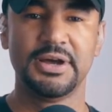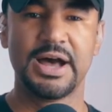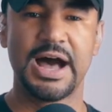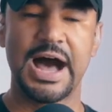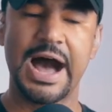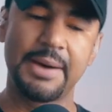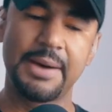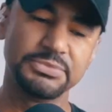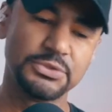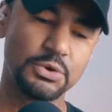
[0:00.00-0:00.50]

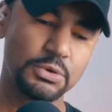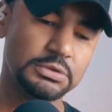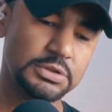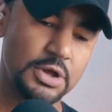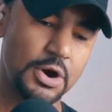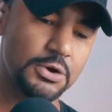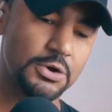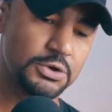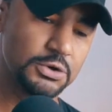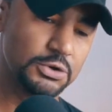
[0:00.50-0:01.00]
I'm no
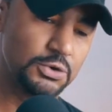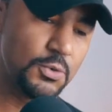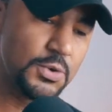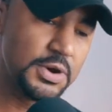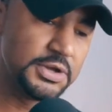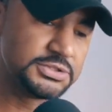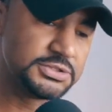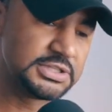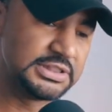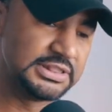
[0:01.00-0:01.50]
longer
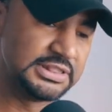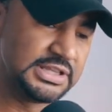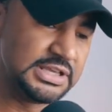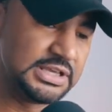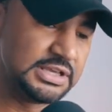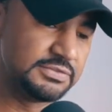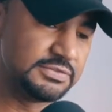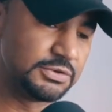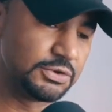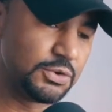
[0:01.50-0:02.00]
going to
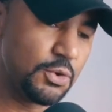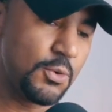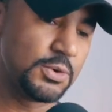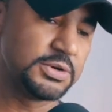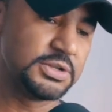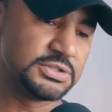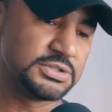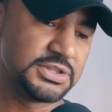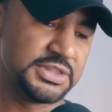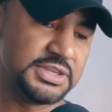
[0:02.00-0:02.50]
live
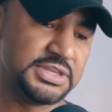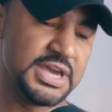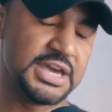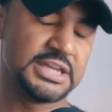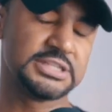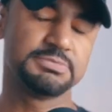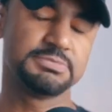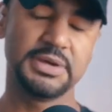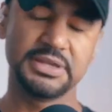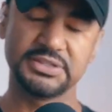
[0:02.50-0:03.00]
according to the
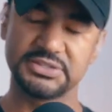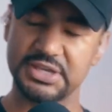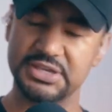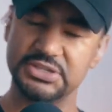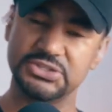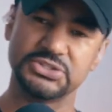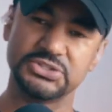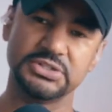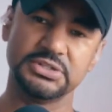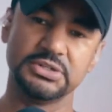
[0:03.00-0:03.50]

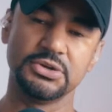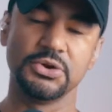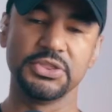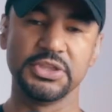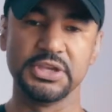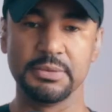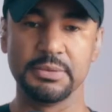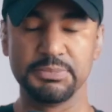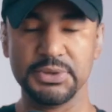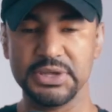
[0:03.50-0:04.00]
expectation or the
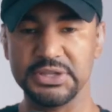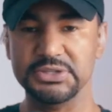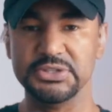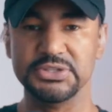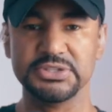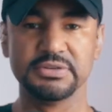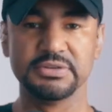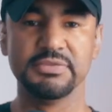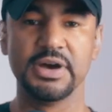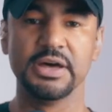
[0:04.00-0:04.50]

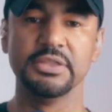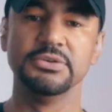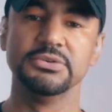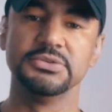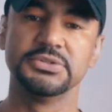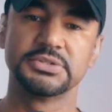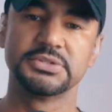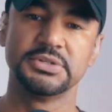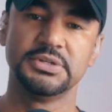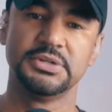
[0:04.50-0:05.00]
opinions of
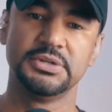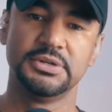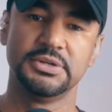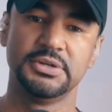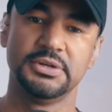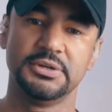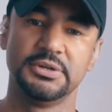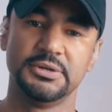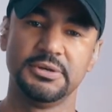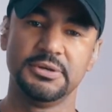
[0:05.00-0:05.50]
others.
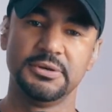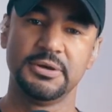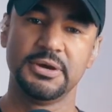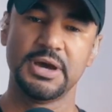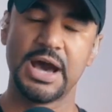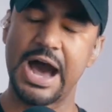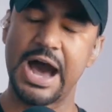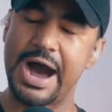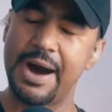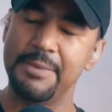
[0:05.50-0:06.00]

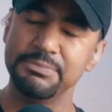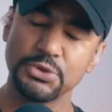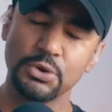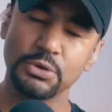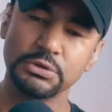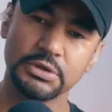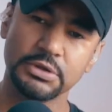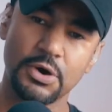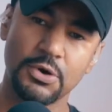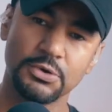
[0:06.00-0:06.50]
I'm no
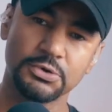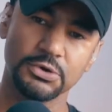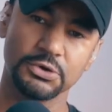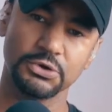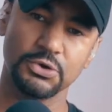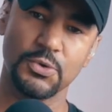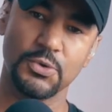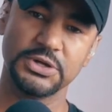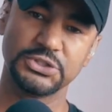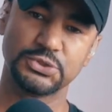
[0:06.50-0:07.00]
longer
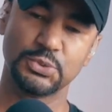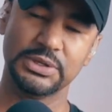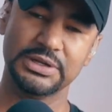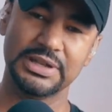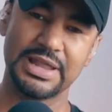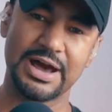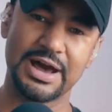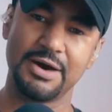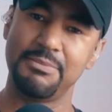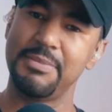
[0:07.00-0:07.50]
going to
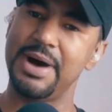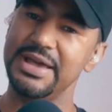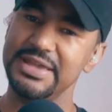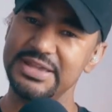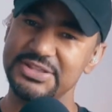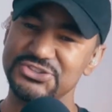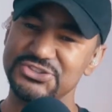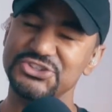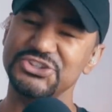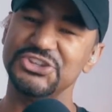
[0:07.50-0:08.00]
allow my
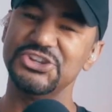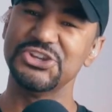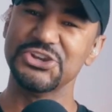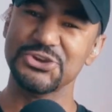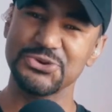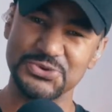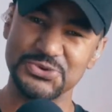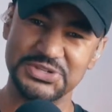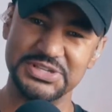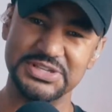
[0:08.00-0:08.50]

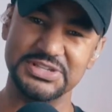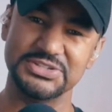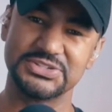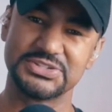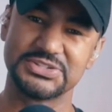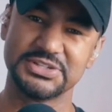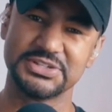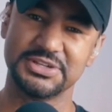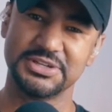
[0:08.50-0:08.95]
insecurities